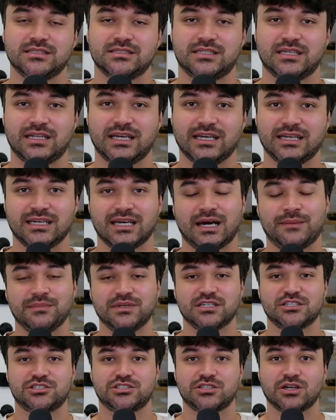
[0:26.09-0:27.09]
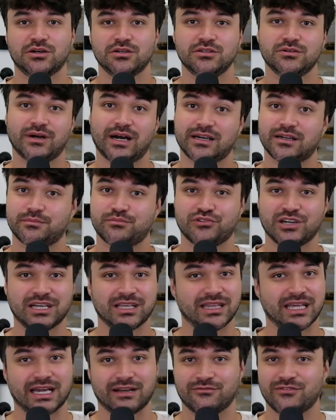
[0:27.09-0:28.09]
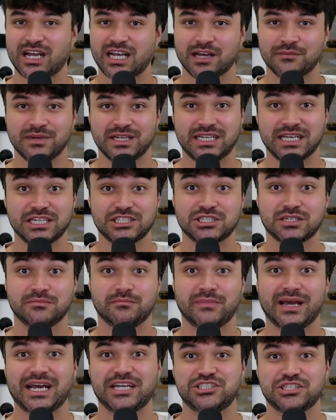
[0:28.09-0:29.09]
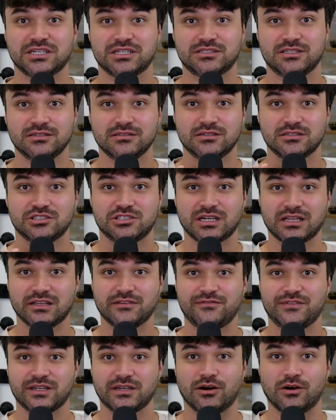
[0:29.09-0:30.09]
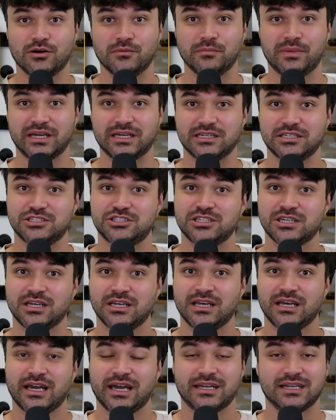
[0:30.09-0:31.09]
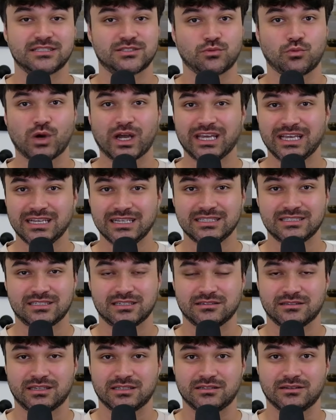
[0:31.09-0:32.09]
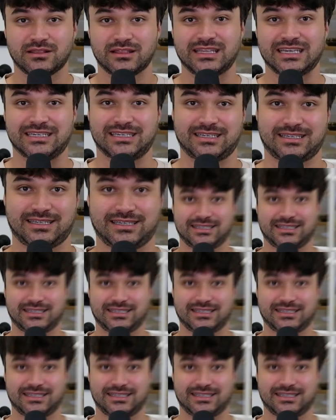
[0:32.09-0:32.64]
Today, I'm going to show you how to bring that recommendation magic to your Jellyfin homepage, and it's way easier than you think.